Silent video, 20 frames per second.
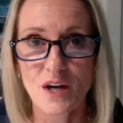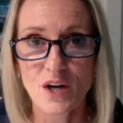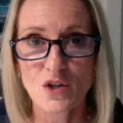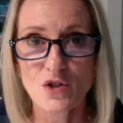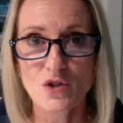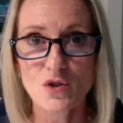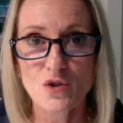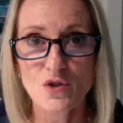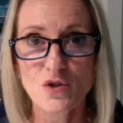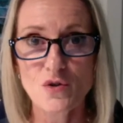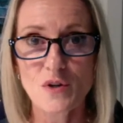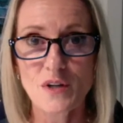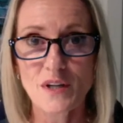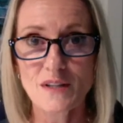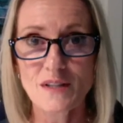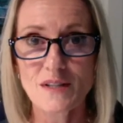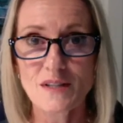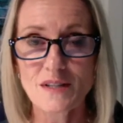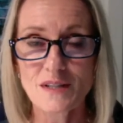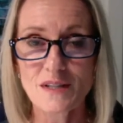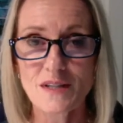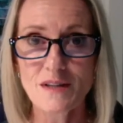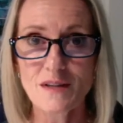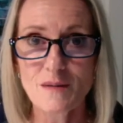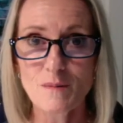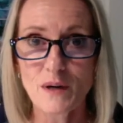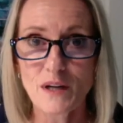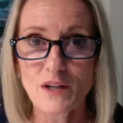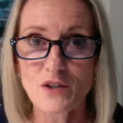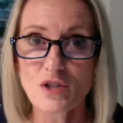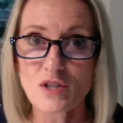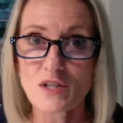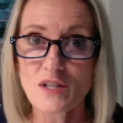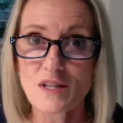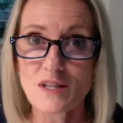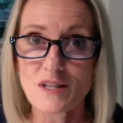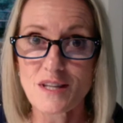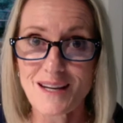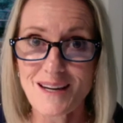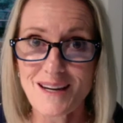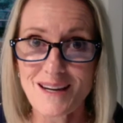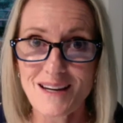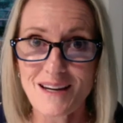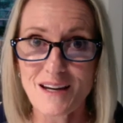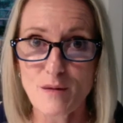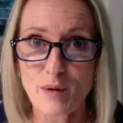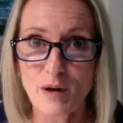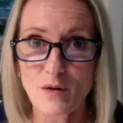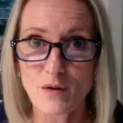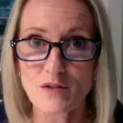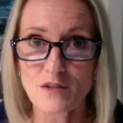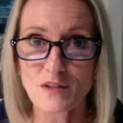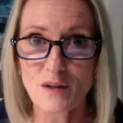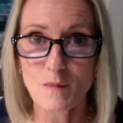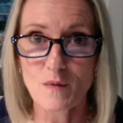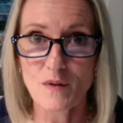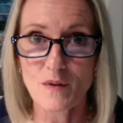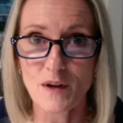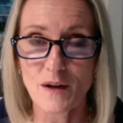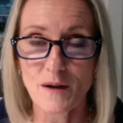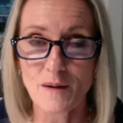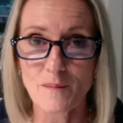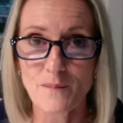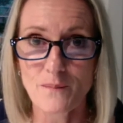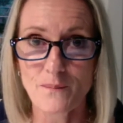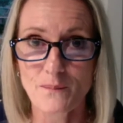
So you can see that by just thinking about something